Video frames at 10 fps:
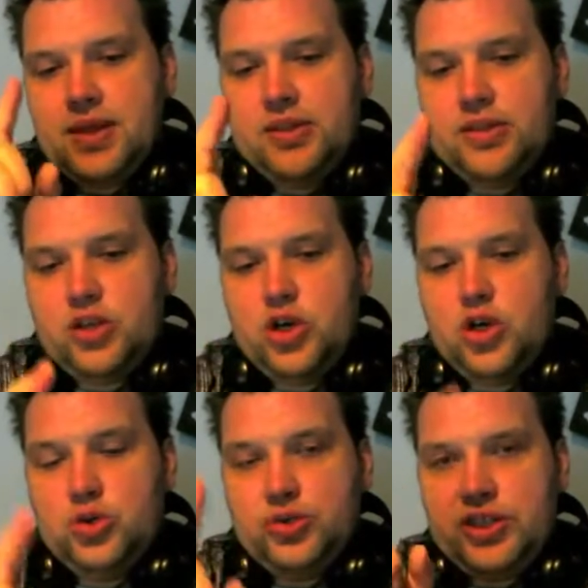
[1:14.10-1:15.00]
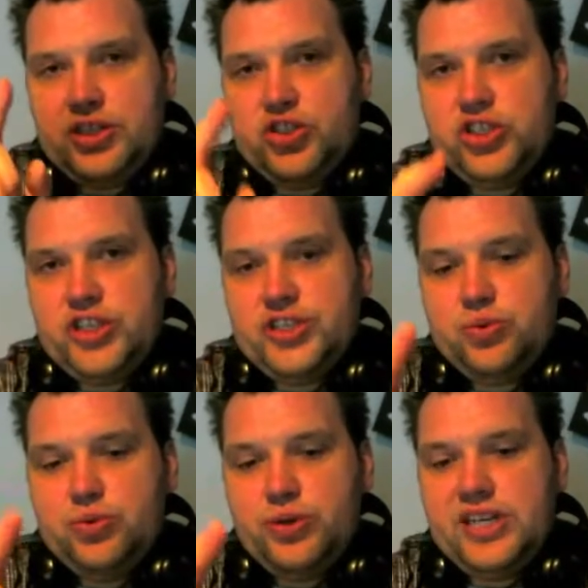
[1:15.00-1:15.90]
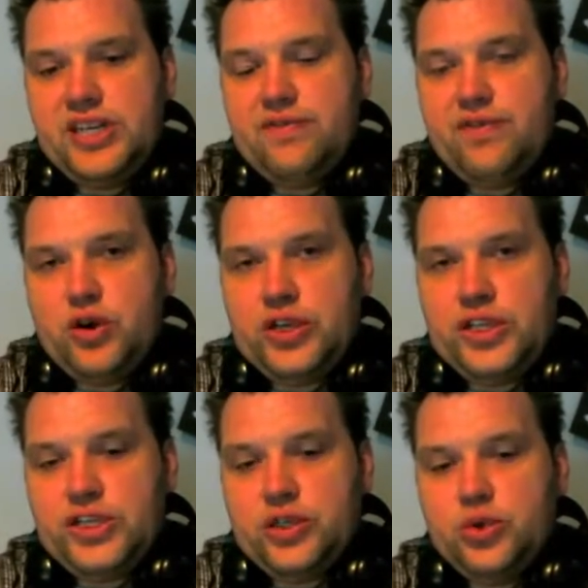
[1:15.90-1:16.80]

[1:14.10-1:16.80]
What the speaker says: The code is just waiting for a